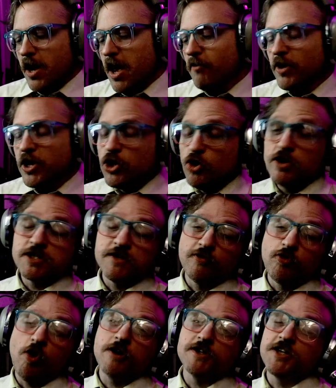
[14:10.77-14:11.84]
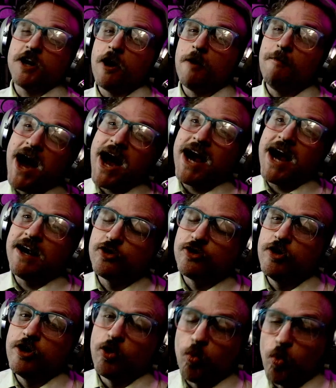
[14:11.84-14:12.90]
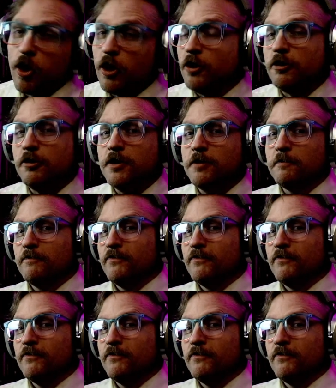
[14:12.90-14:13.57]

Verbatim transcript: And renew us, of course, in our mind through your word,